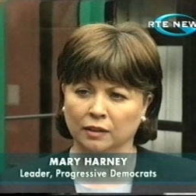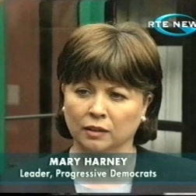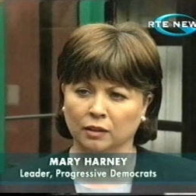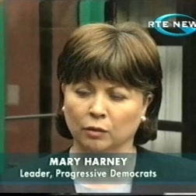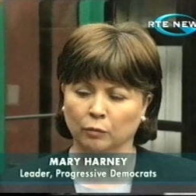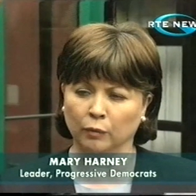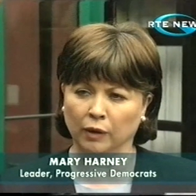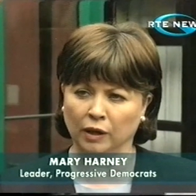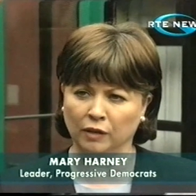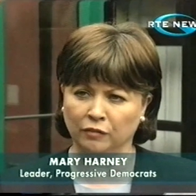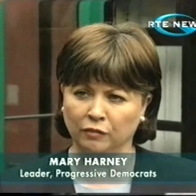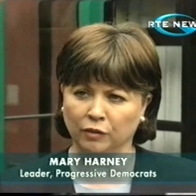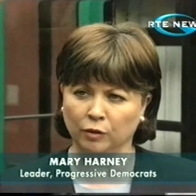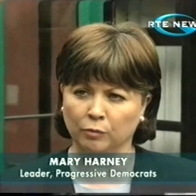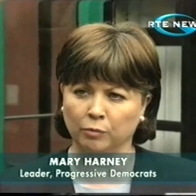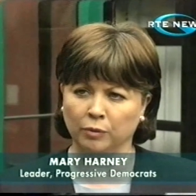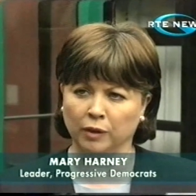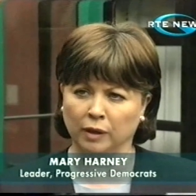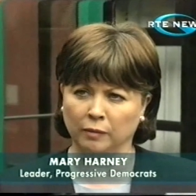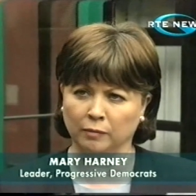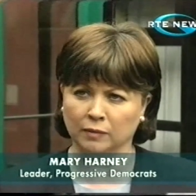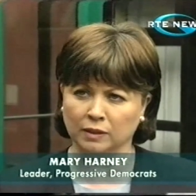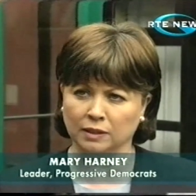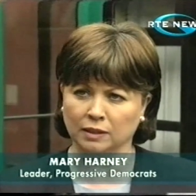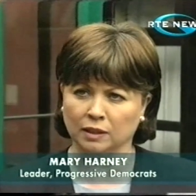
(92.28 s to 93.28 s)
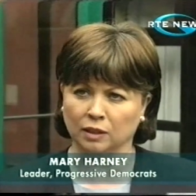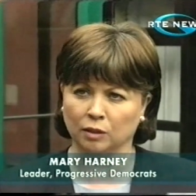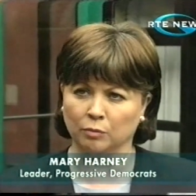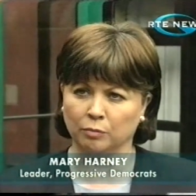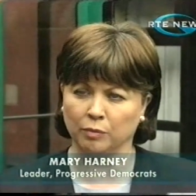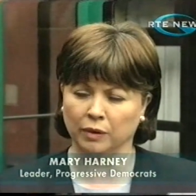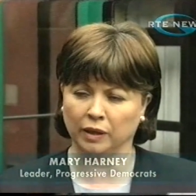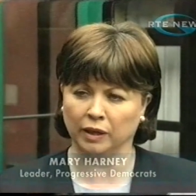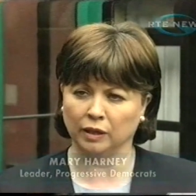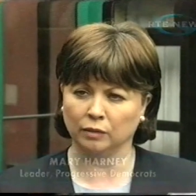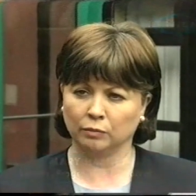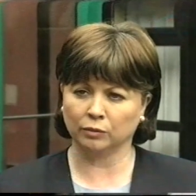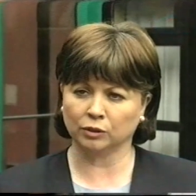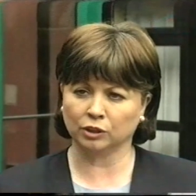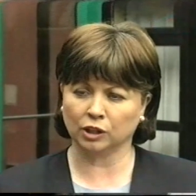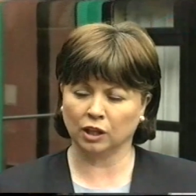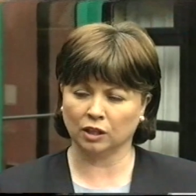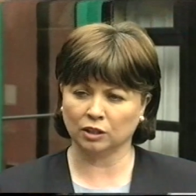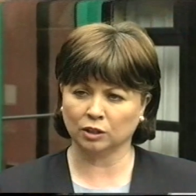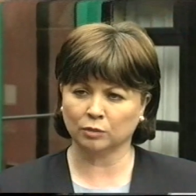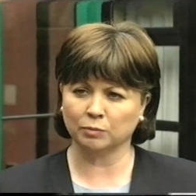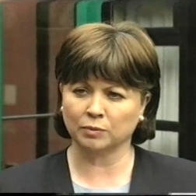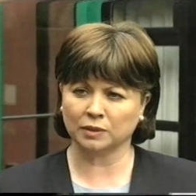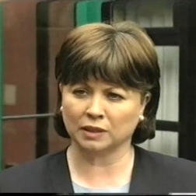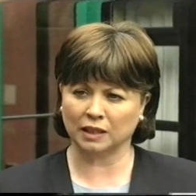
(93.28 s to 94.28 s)
that the welfare payments that are paid, which are
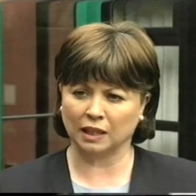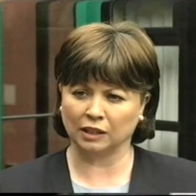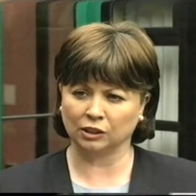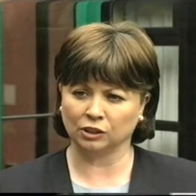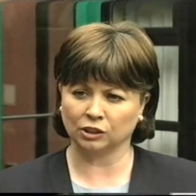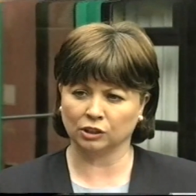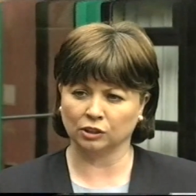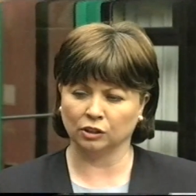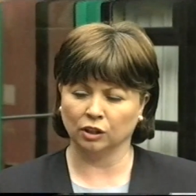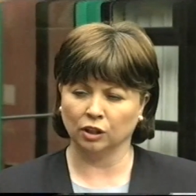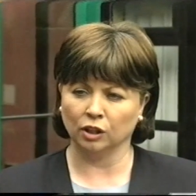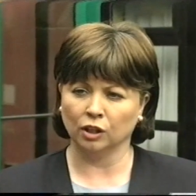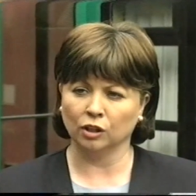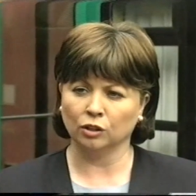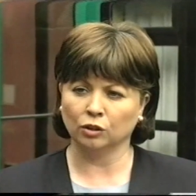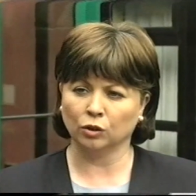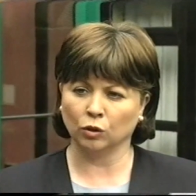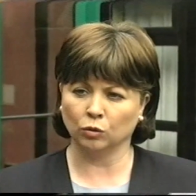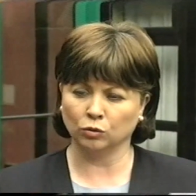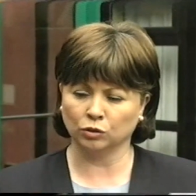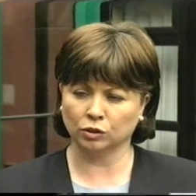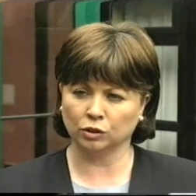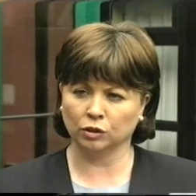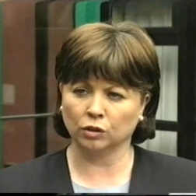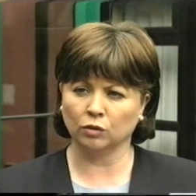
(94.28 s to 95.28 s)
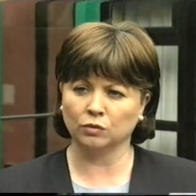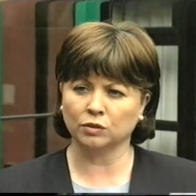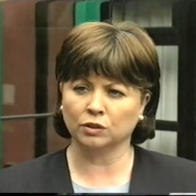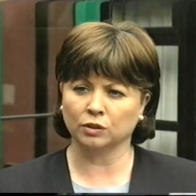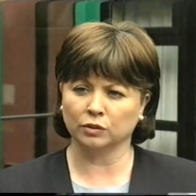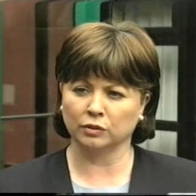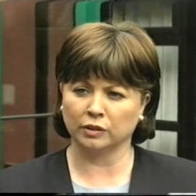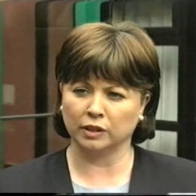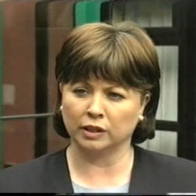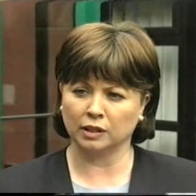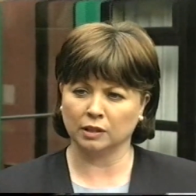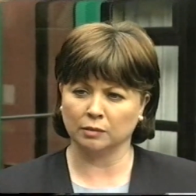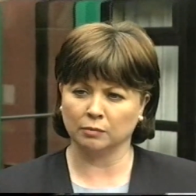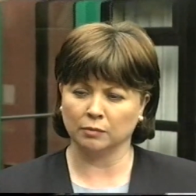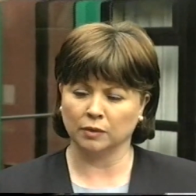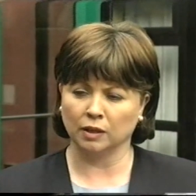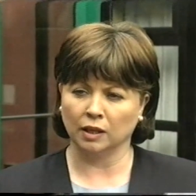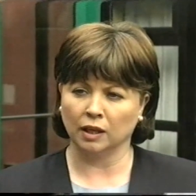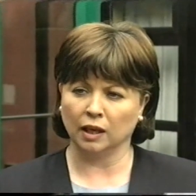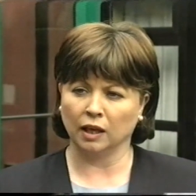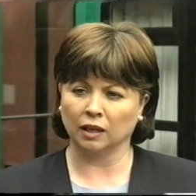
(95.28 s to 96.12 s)
substantial, go to those who need them.